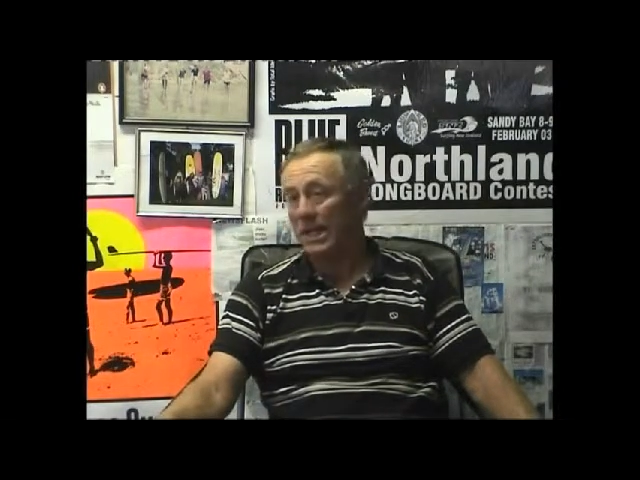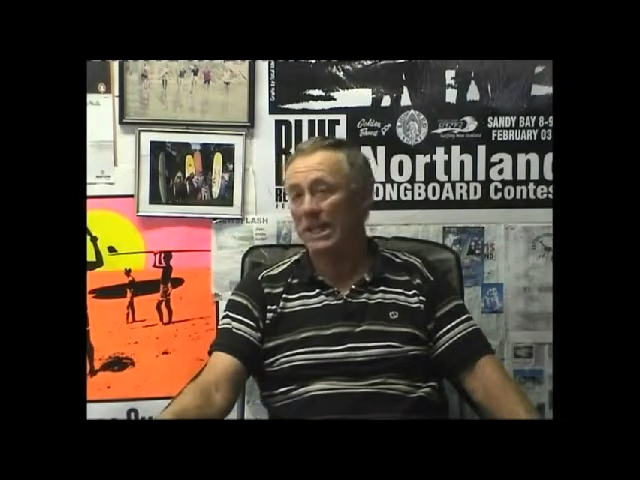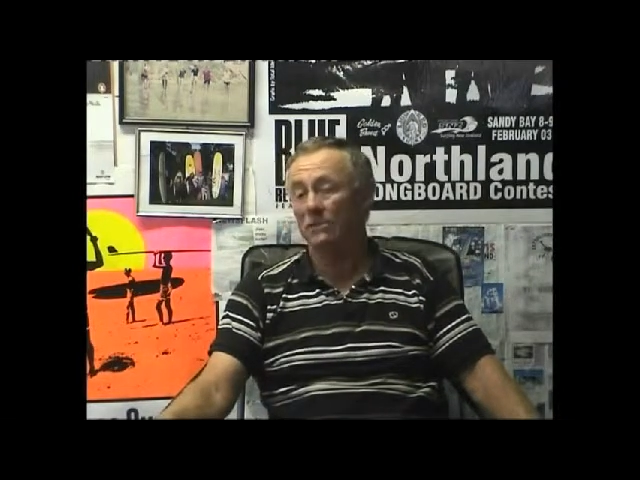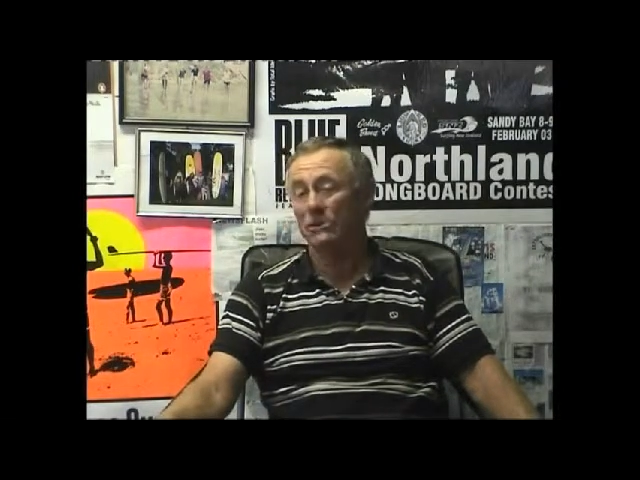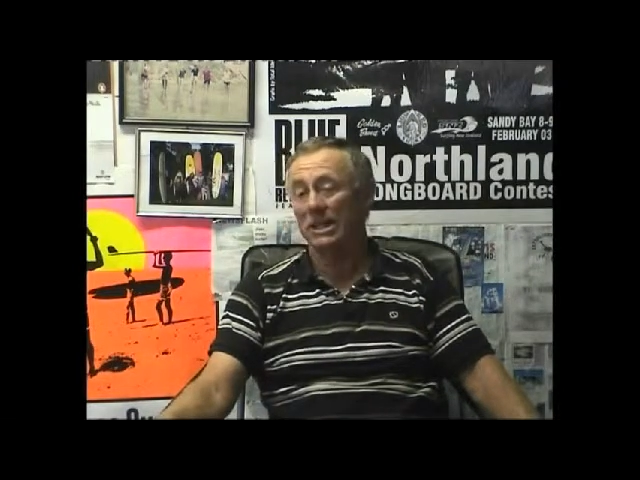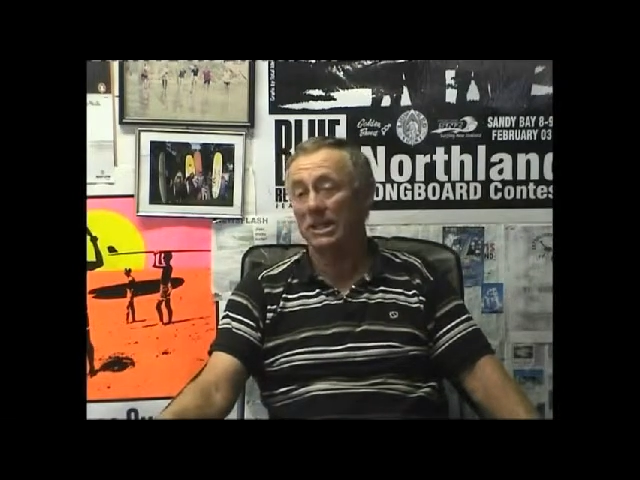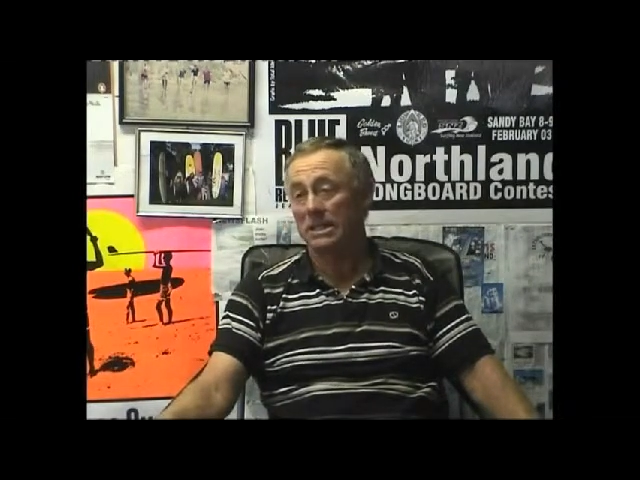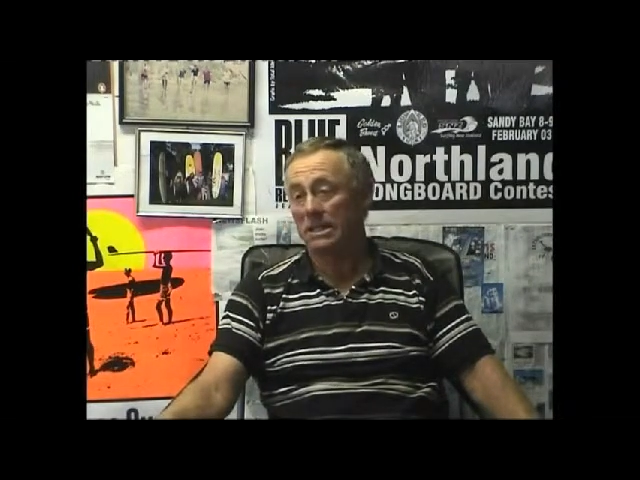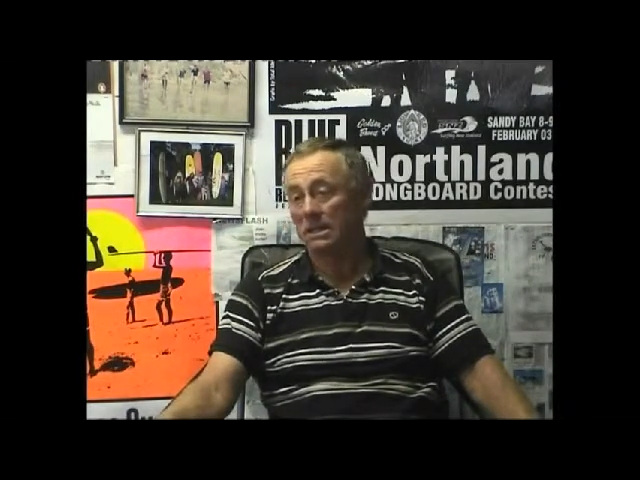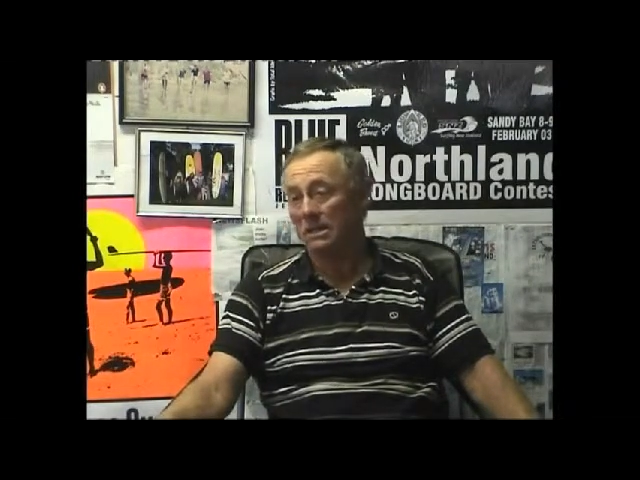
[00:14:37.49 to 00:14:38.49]
anywhere.
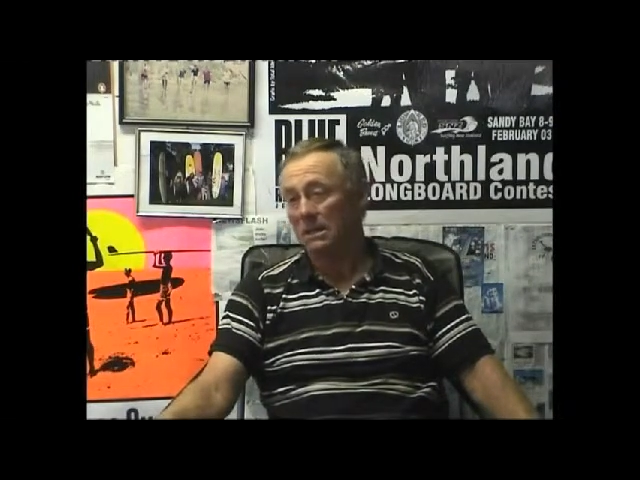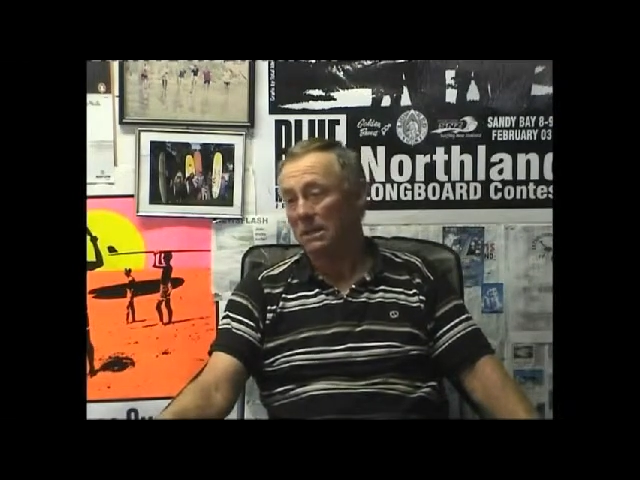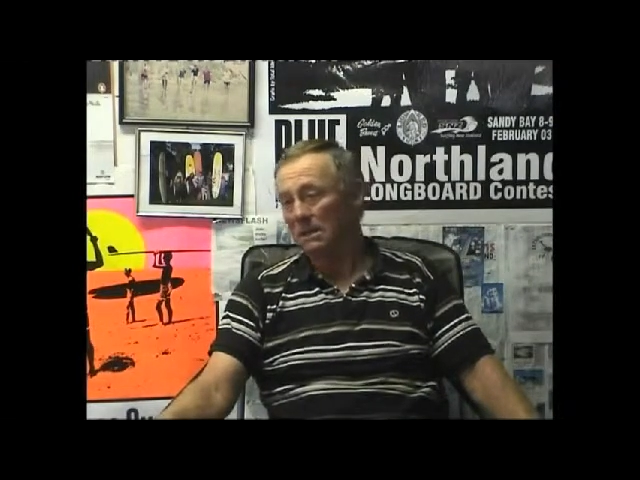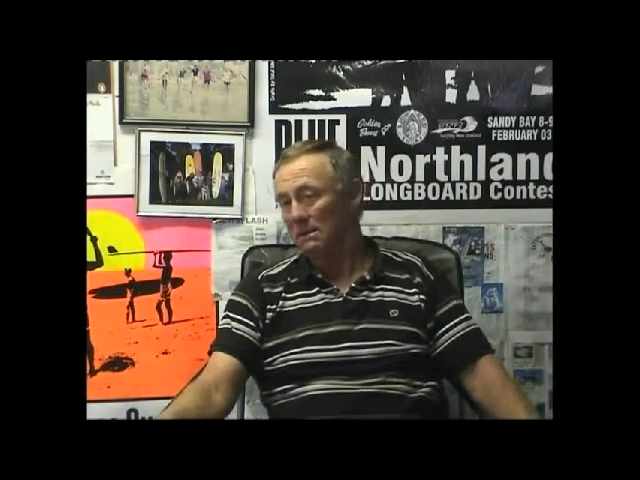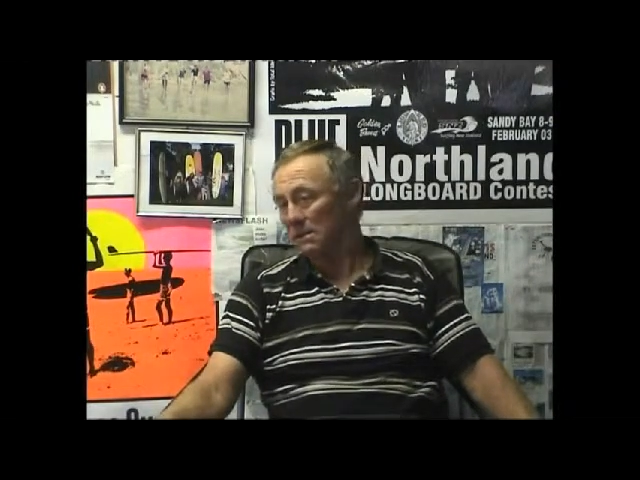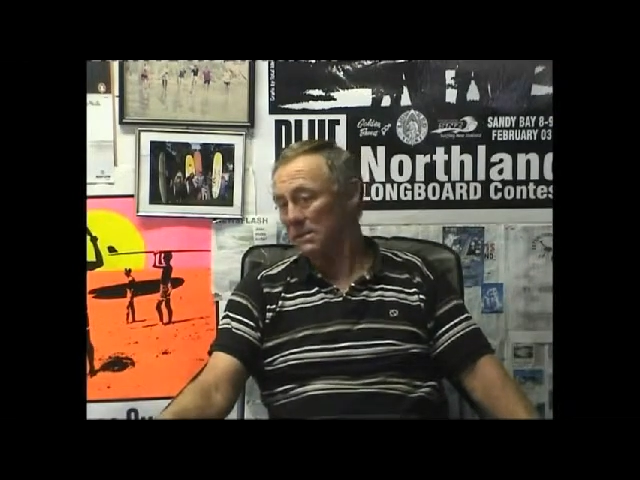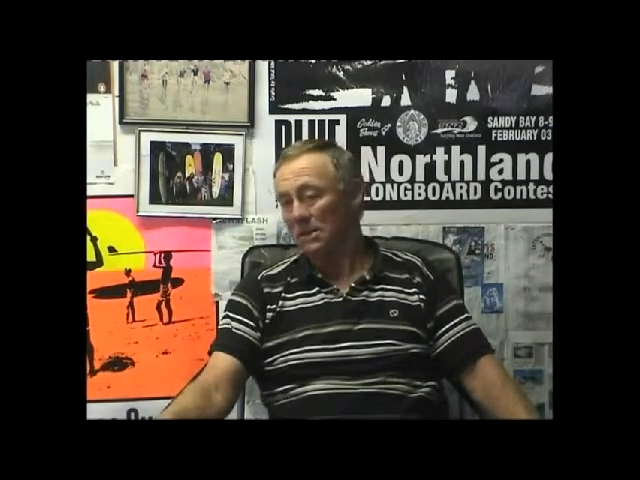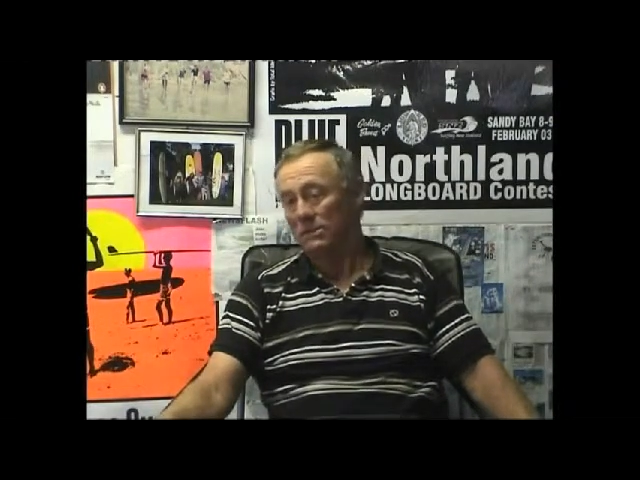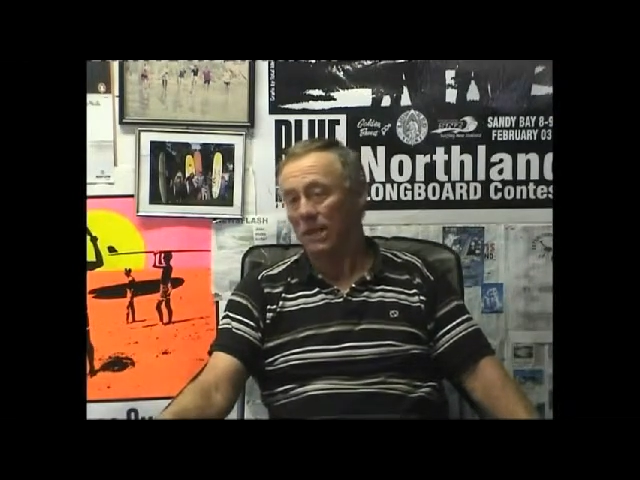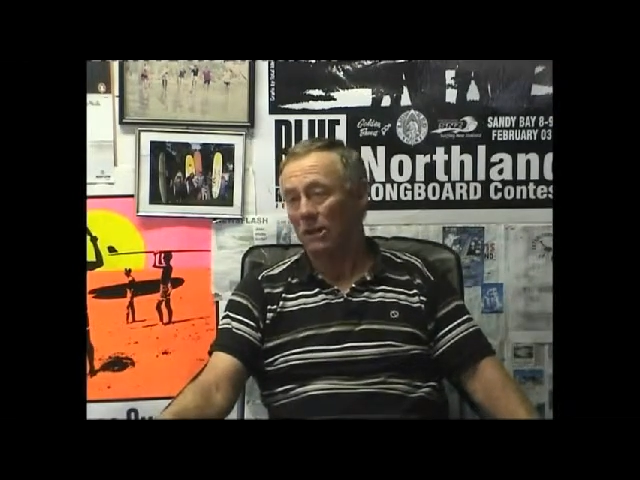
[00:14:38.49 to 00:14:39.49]
Yeah. There's
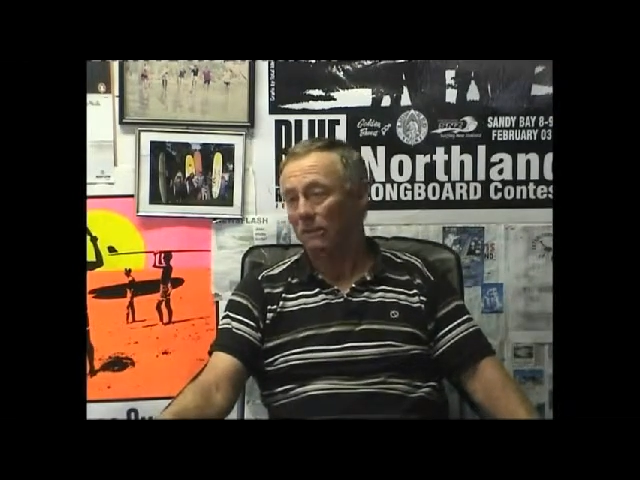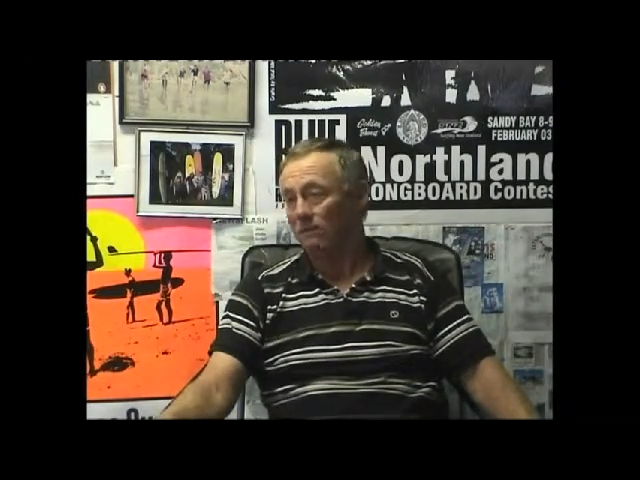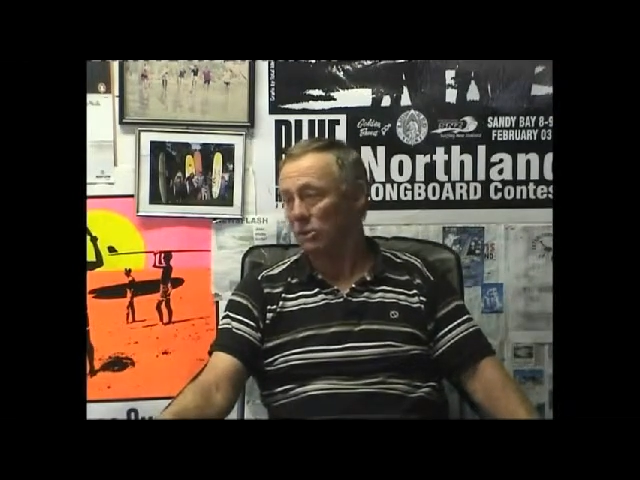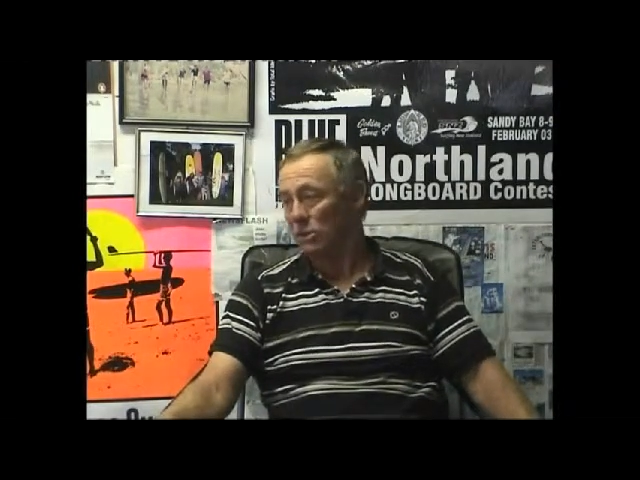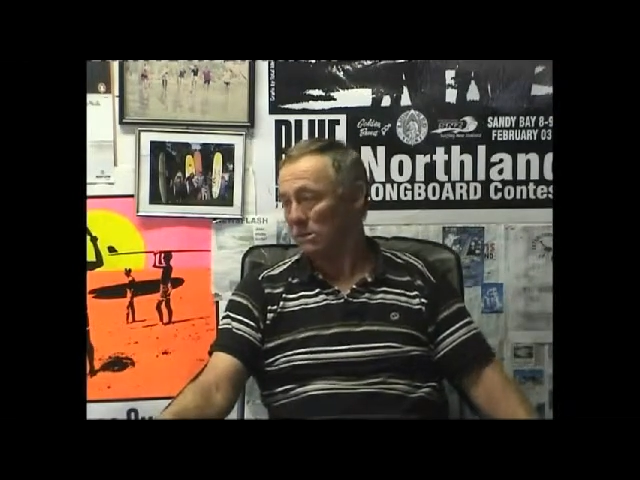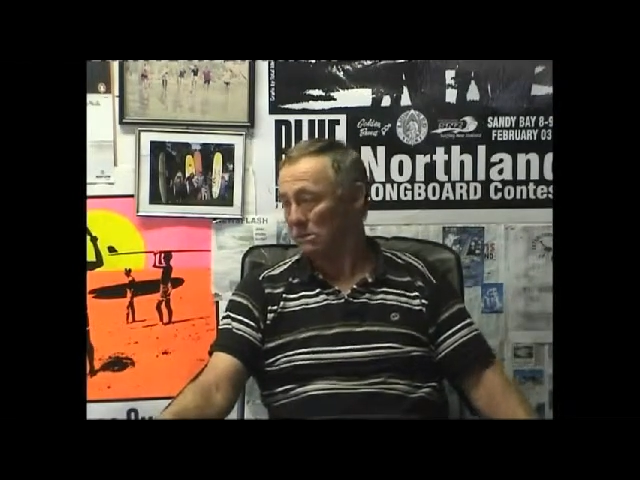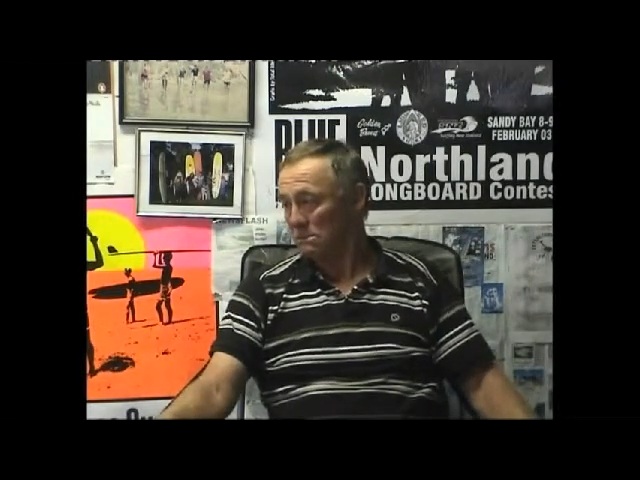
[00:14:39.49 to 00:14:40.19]
no take-off point.